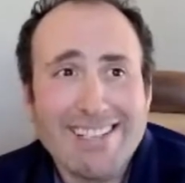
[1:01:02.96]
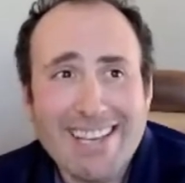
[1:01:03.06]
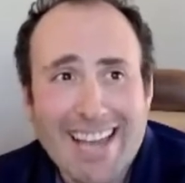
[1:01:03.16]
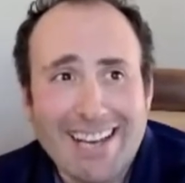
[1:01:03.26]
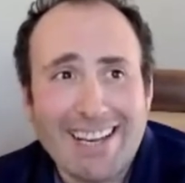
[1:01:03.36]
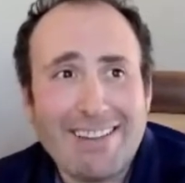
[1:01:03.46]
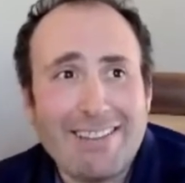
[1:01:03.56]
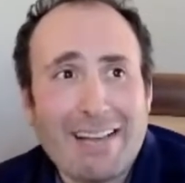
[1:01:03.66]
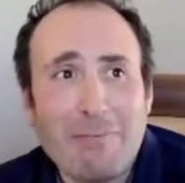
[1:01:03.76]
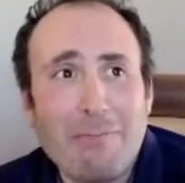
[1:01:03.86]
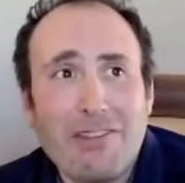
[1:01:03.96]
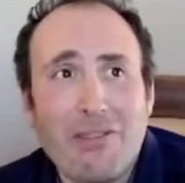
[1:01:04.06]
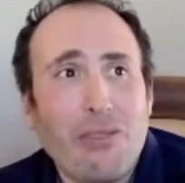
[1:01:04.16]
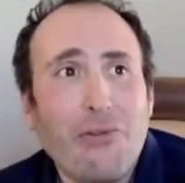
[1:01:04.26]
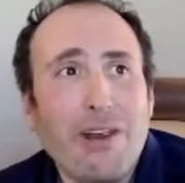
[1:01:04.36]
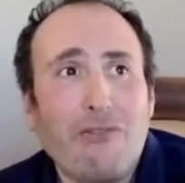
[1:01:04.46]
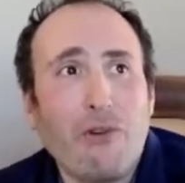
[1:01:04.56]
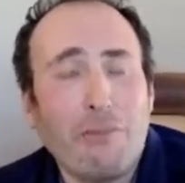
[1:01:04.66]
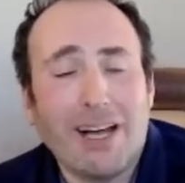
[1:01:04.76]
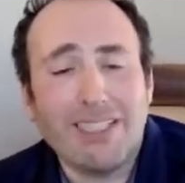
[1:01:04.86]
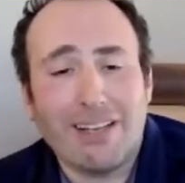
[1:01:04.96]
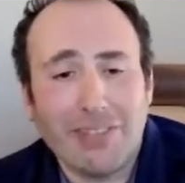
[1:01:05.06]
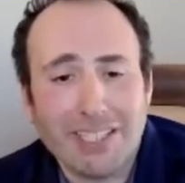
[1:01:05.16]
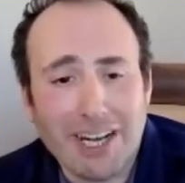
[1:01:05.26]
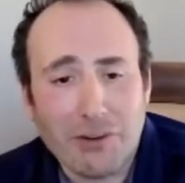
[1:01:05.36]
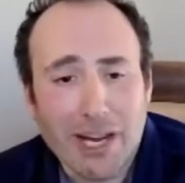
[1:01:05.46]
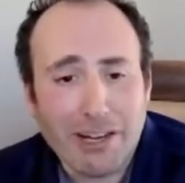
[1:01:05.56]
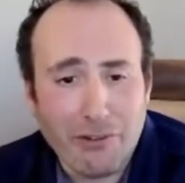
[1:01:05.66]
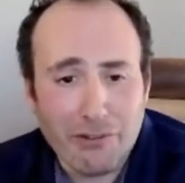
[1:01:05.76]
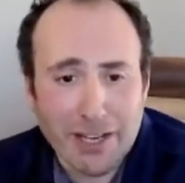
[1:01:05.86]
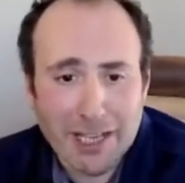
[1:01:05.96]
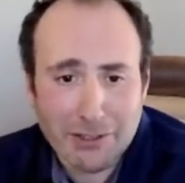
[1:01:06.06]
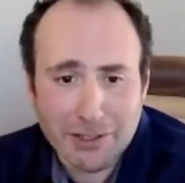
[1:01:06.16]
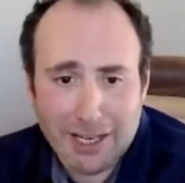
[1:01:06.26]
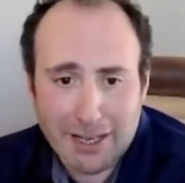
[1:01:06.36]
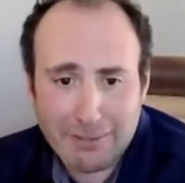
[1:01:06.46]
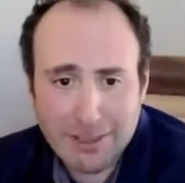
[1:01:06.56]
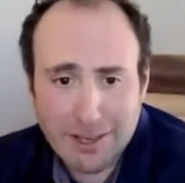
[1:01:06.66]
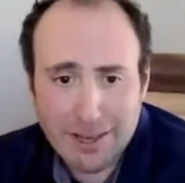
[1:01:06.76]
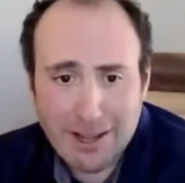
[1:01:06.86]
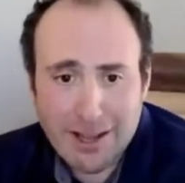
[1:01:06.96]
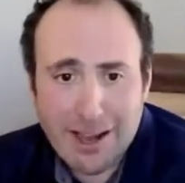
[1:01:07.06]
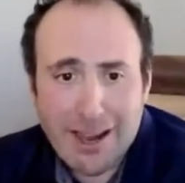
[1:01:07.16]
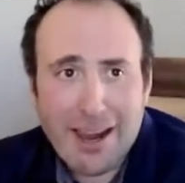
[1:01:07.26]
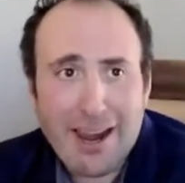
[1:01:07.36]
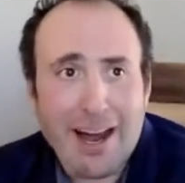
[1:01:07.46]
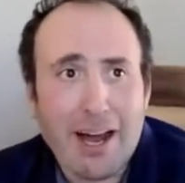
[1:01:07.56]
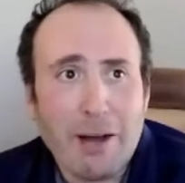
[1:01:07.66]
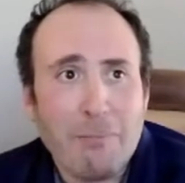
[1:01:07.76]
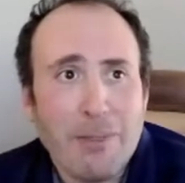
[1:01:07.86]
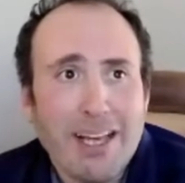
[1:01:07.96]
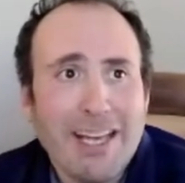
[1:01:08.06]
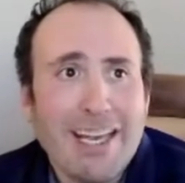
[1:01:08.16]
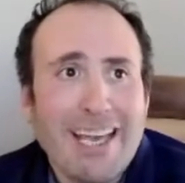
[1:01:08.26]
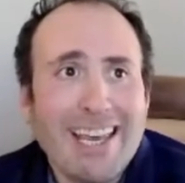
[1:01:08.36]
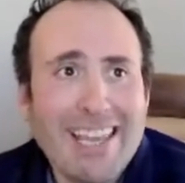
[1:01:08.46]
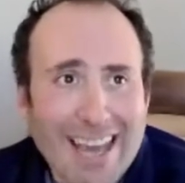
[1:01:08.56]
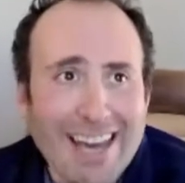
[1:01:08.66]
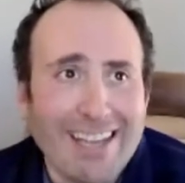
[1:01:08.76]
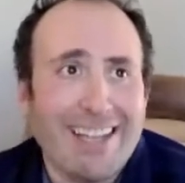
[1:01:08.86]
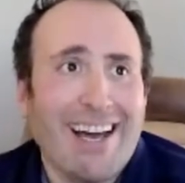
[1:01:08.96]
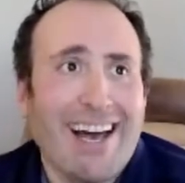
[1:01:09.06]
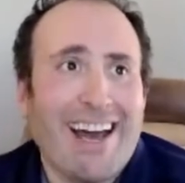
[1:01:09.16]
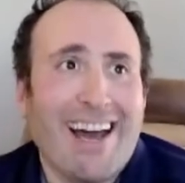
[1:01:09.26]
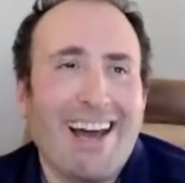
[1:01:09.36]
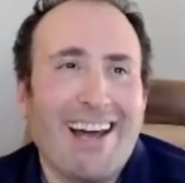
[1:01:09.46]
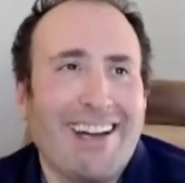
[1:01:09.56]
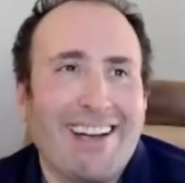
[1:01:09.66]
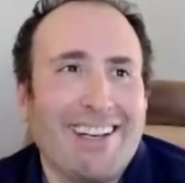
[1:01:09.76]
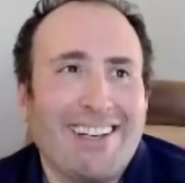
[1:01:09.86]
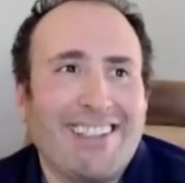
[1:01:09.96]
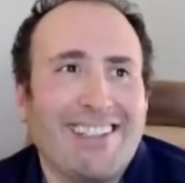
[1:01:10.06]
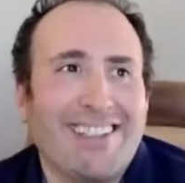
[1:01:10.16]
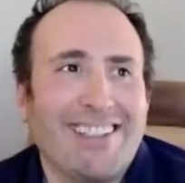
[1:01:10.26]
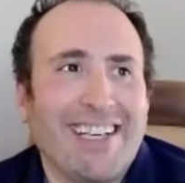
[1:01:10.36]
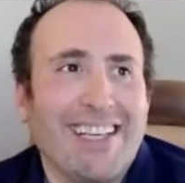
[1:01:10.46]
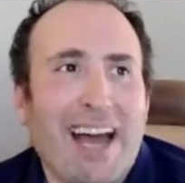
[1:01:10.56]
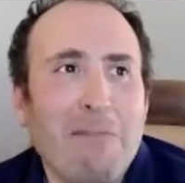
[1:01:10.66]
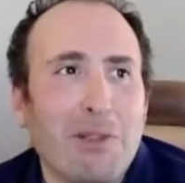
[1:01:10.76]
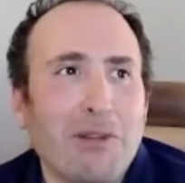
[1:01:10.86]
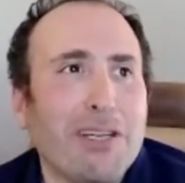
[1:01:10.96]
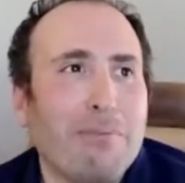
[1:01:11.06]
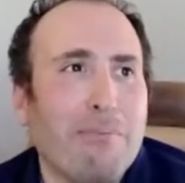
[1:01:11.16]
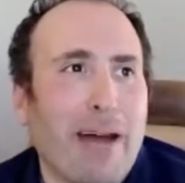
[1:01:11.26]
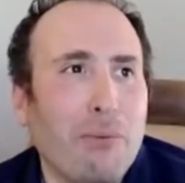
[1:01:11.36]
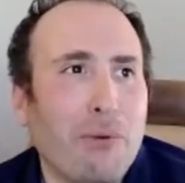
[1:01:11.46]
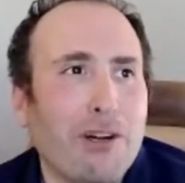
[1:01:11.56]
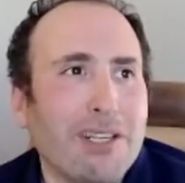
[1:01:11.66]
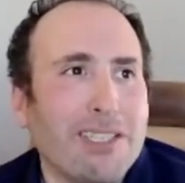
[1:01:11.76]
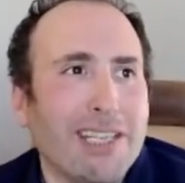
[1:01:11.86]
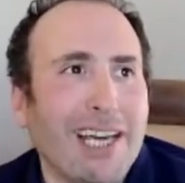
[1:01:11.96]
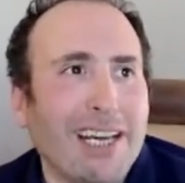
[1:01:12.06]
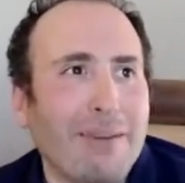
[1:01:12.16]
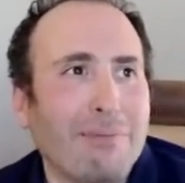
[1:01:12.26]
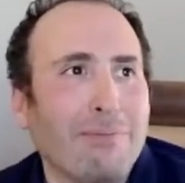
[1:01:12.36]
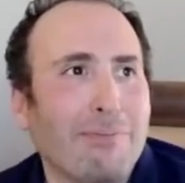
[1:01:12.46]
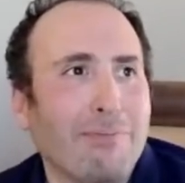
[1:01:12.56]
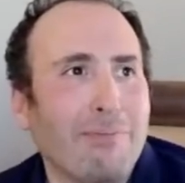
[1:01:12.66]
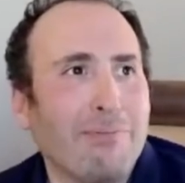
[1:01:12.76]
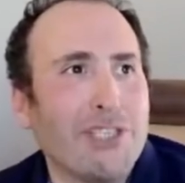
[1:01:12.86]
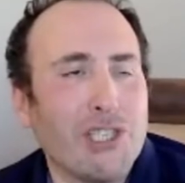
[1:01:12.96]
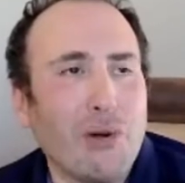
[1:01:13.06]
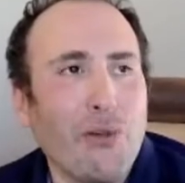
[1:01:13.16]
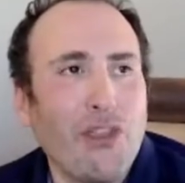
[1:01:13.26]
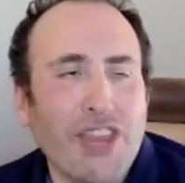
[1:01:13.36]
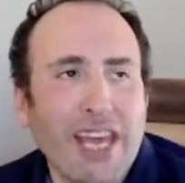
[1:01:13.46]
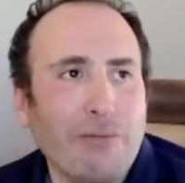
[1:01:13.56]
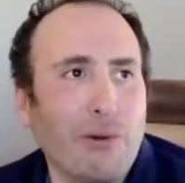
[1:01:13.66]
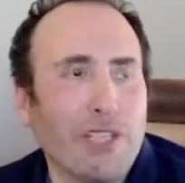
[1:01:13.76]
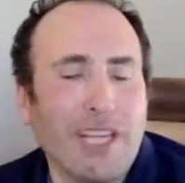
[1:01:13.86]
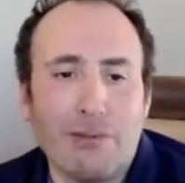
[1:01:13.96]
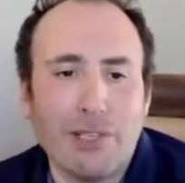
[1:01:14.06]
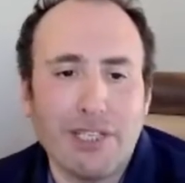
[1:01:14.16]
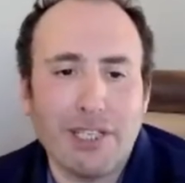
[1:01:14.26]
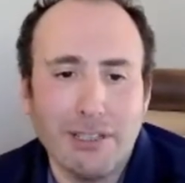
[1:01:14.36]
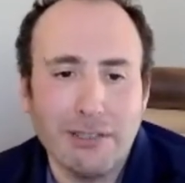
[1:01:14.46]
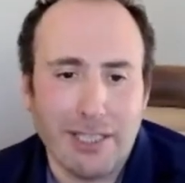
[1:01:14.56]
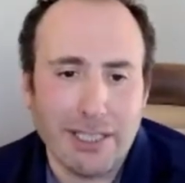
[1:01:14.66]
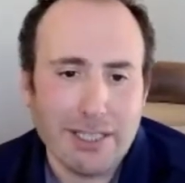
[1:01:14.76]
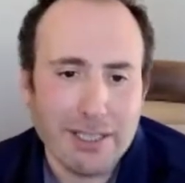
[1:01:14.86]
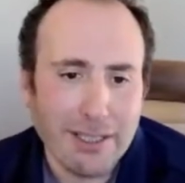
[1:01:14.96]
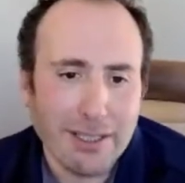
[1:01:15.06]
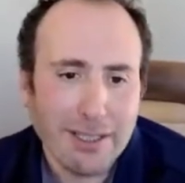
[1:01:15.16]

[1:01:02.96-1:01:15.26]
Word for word: again like maybe three or four months after i started writing for financial times um, again, like I'm looking backwards and I'm so thankful that I was clueless.